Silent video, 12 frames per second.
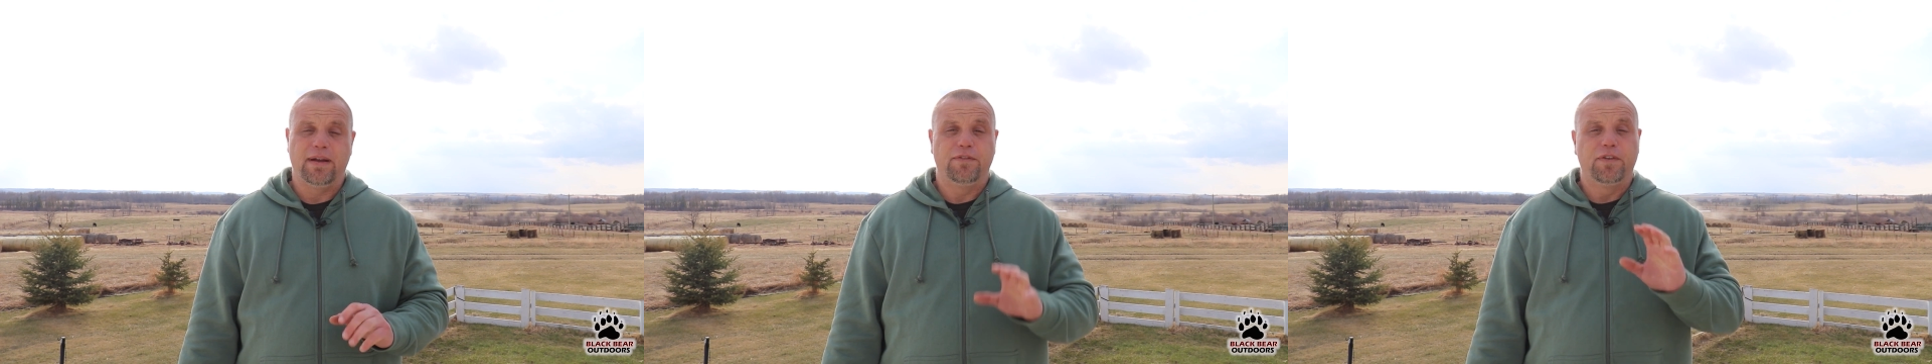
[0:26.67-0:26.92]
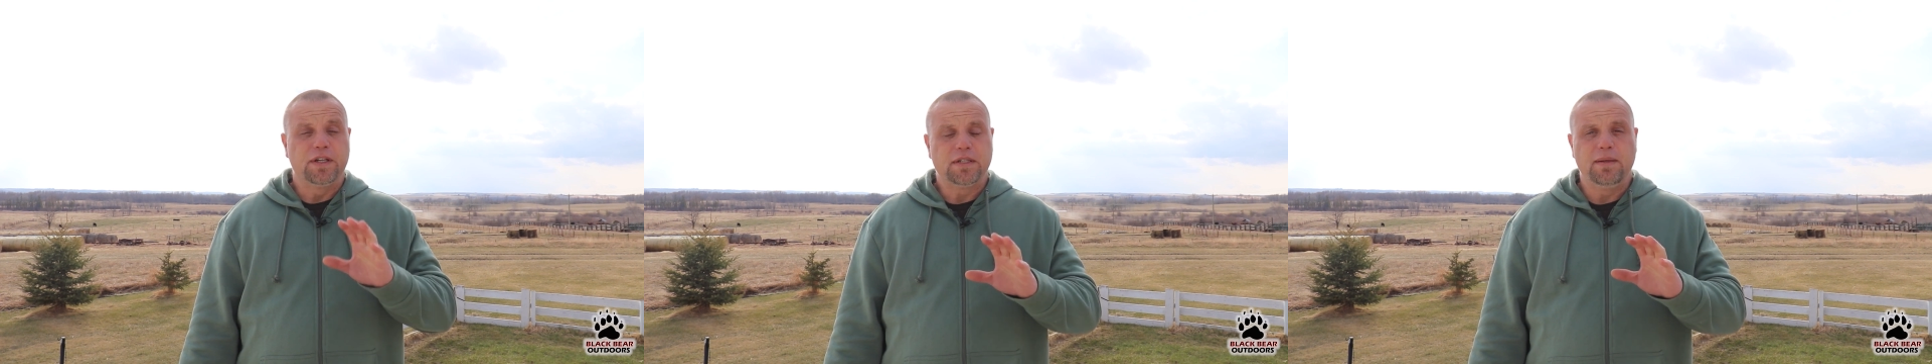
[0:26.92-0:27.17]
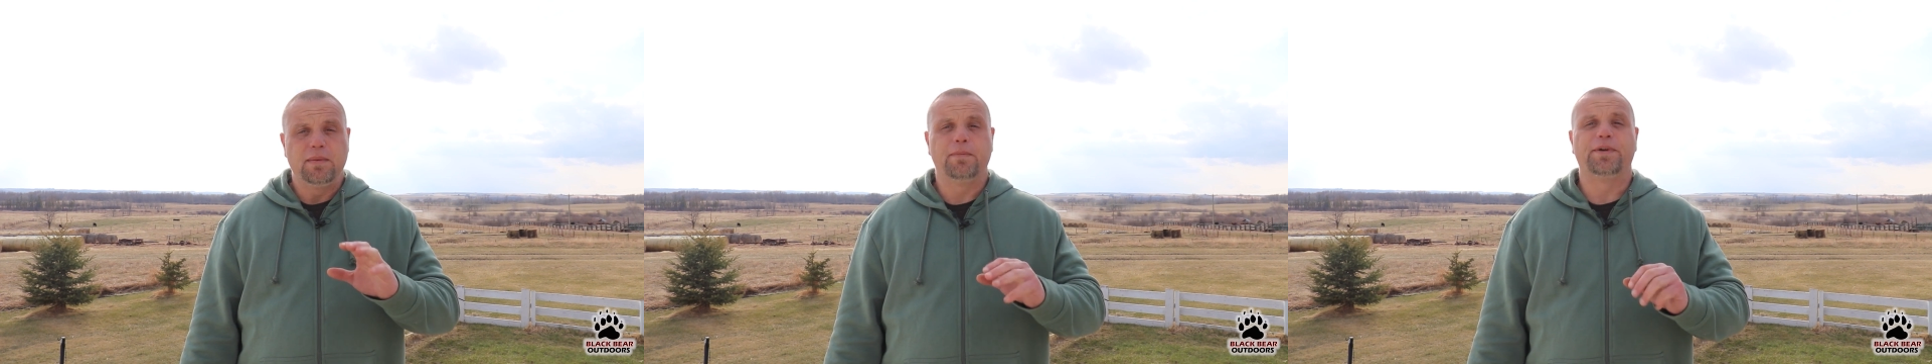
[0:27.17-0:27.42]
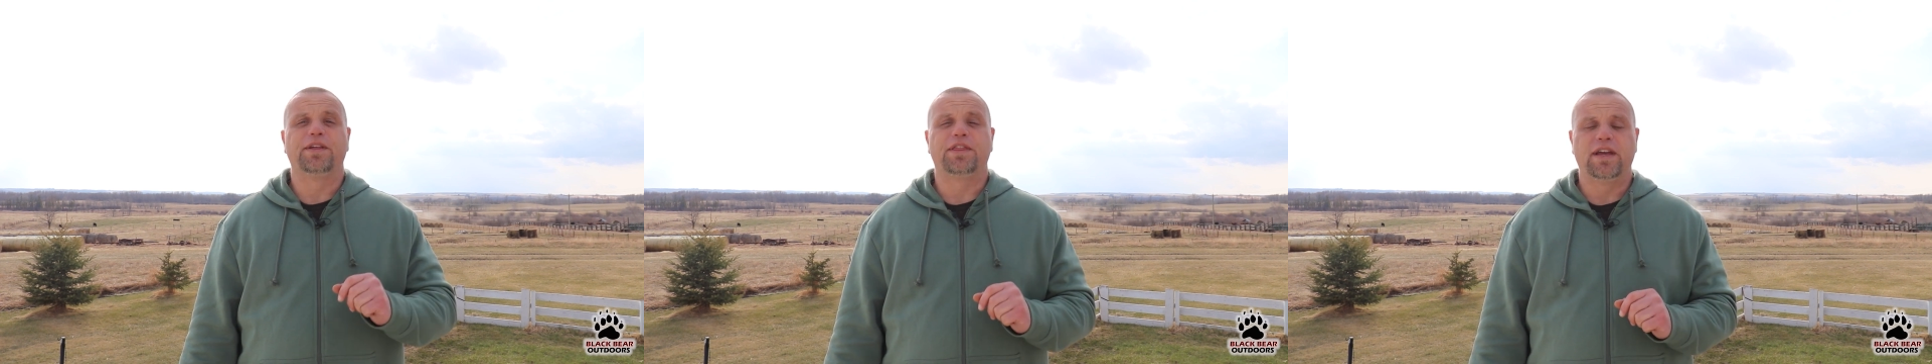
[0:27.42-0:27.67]
and firstly we
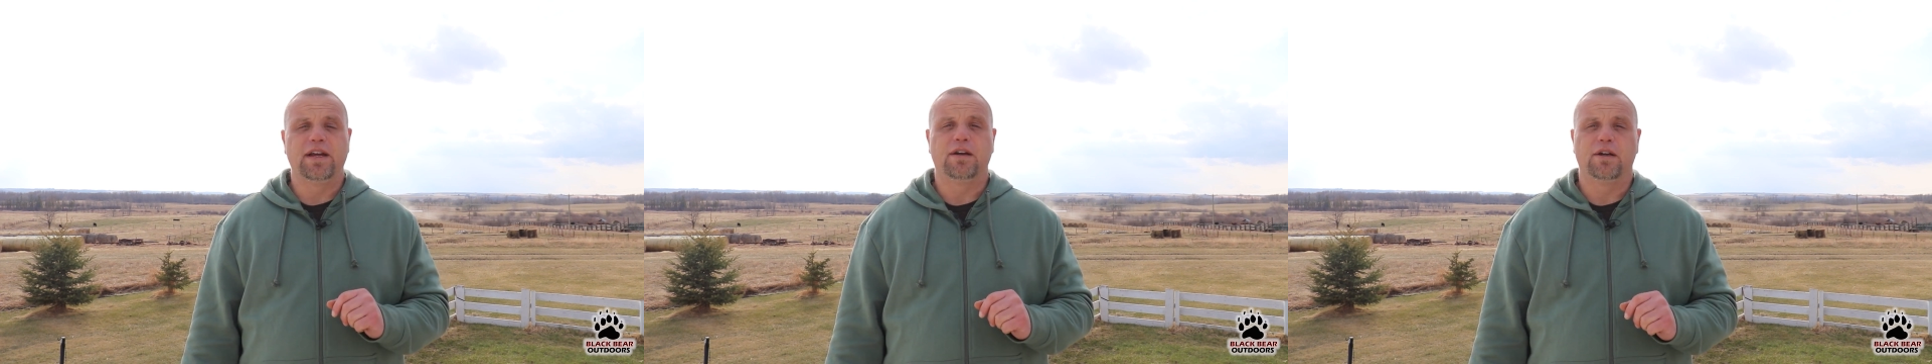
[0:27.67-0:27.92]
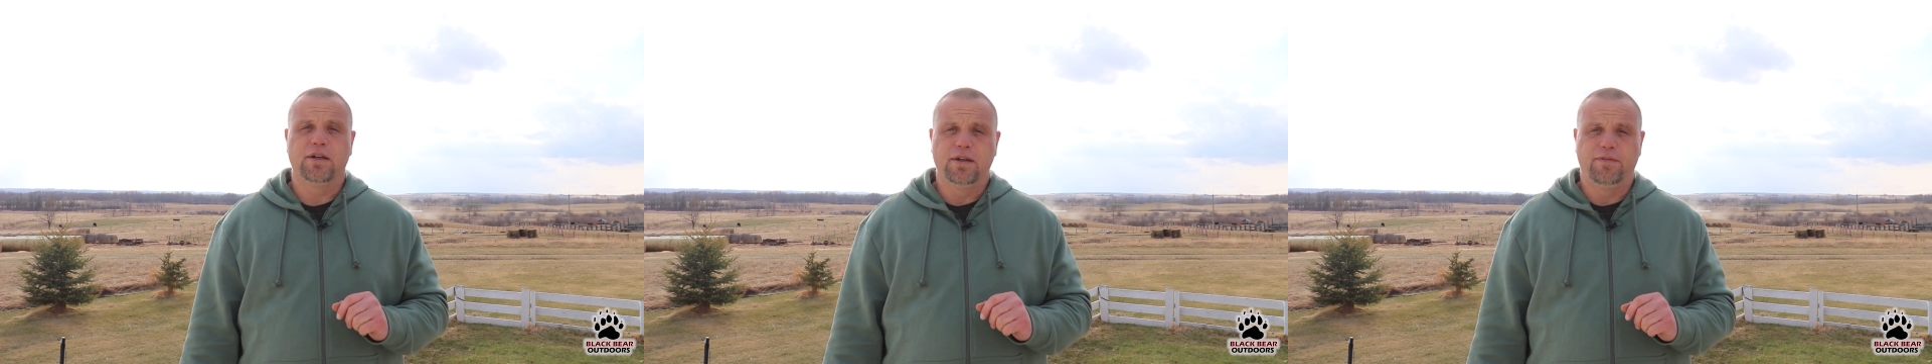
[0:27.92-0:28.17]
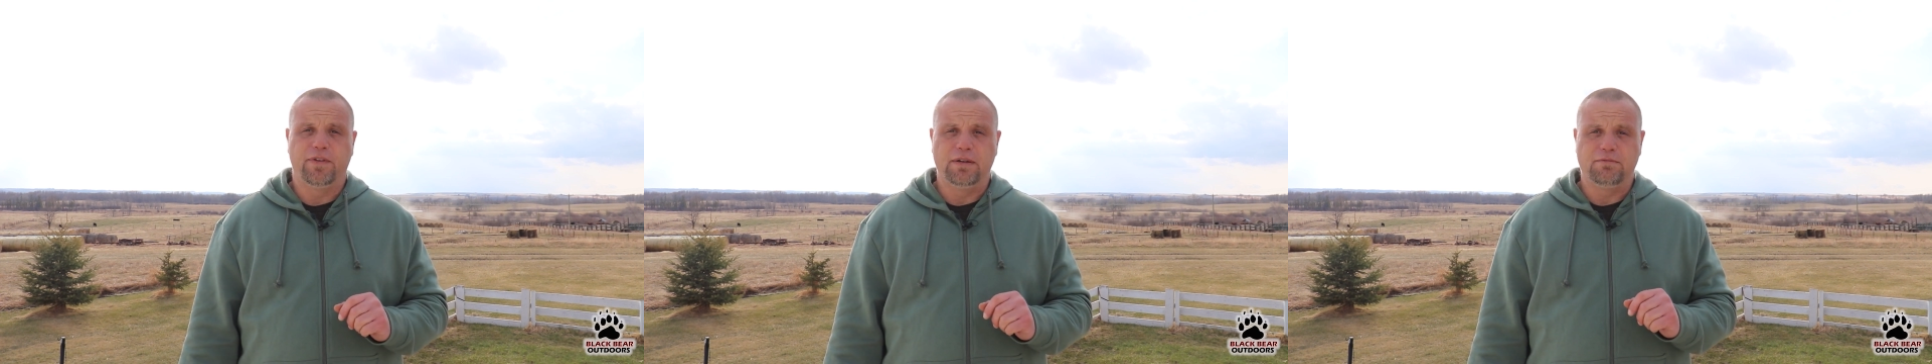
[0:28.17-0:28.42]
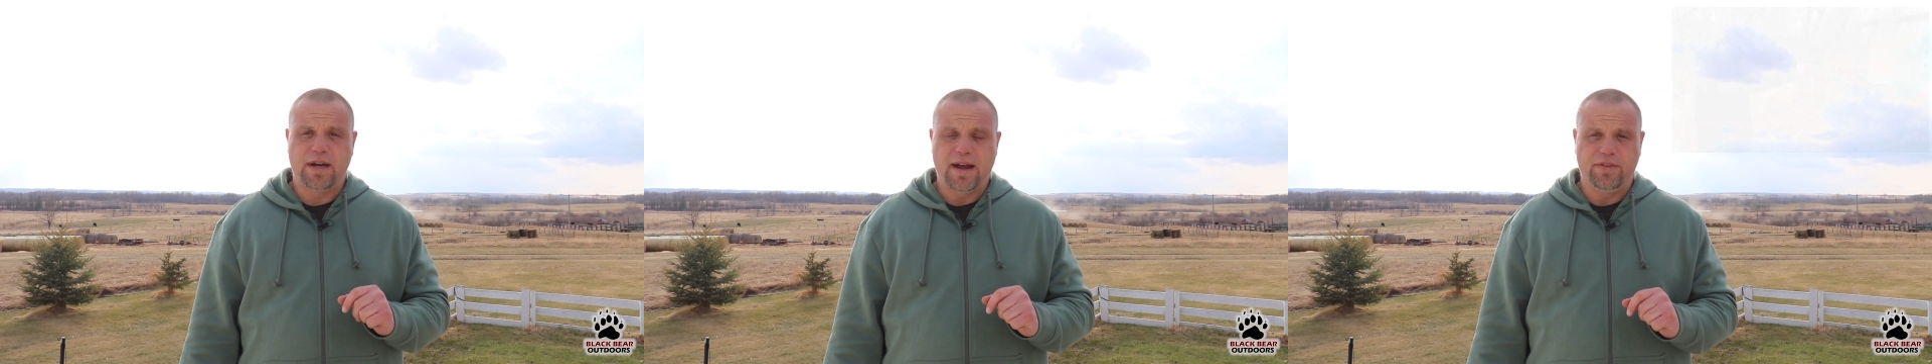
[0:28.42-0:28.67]
want to thank our good
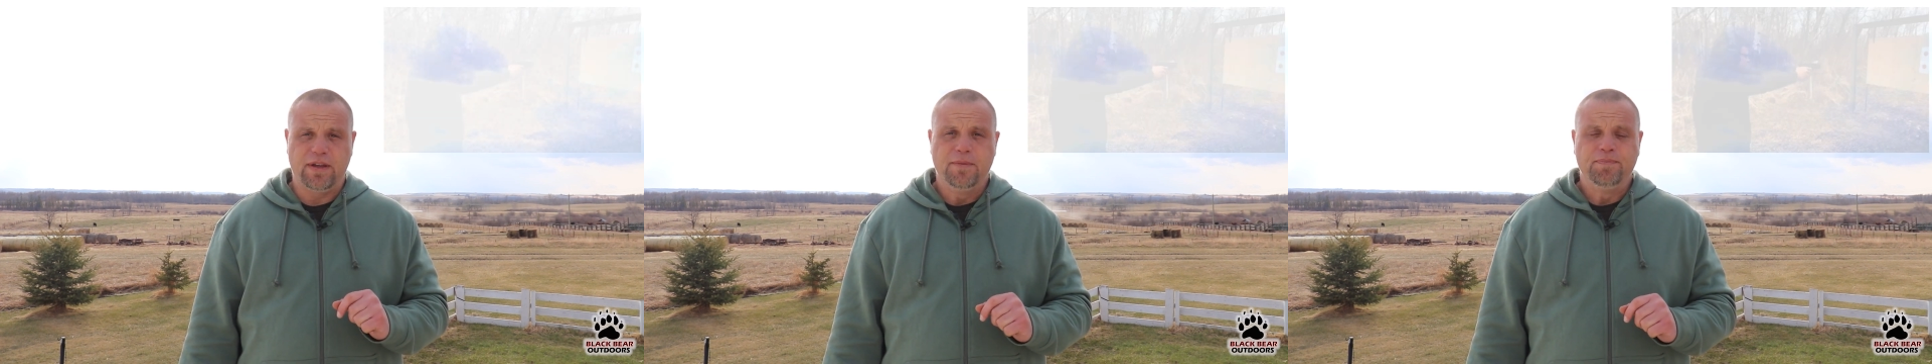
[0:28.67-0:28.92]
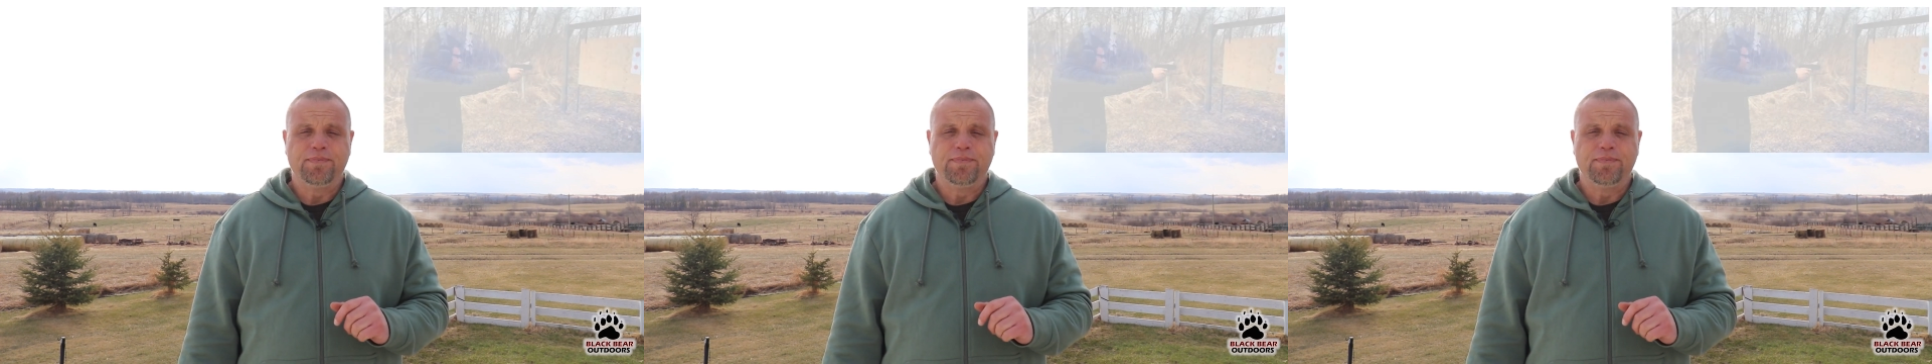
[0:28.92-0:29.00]
friend Ravi